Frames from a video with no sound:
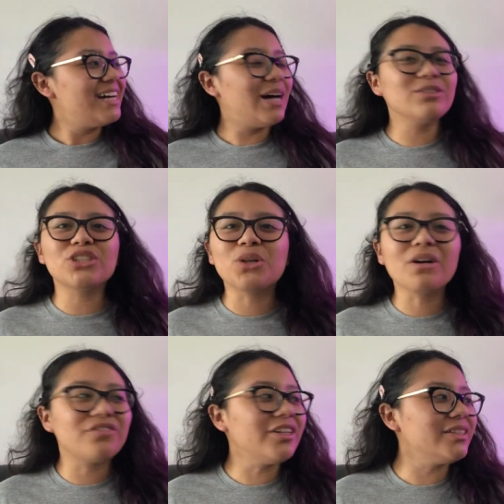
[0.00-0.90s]
I was like so
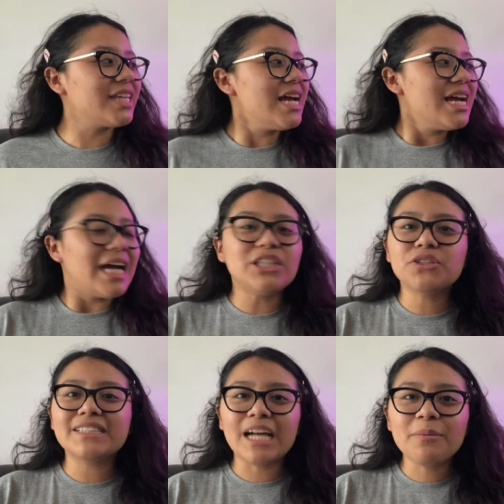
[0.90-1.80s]
confused. And
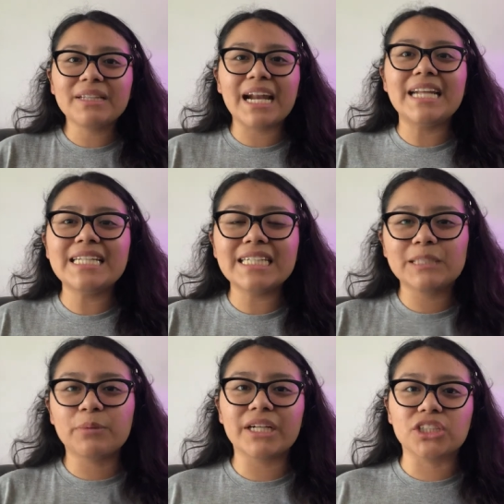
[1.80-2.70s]
she was telling me that I needed
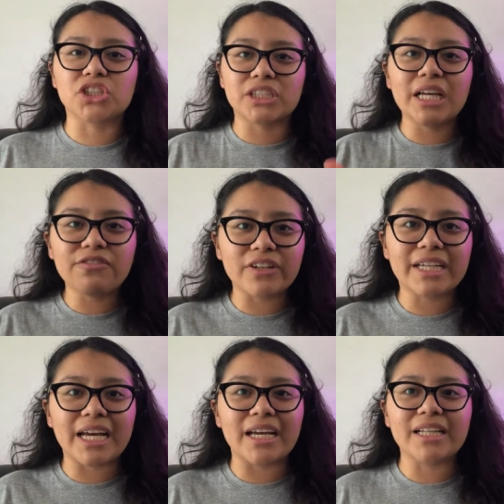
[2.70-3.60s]
to bring a
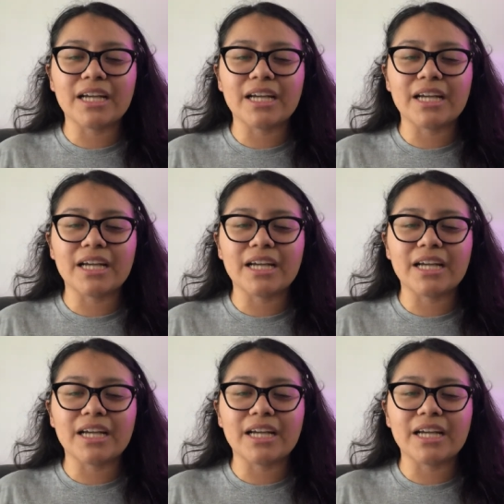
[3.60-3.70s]
certificate,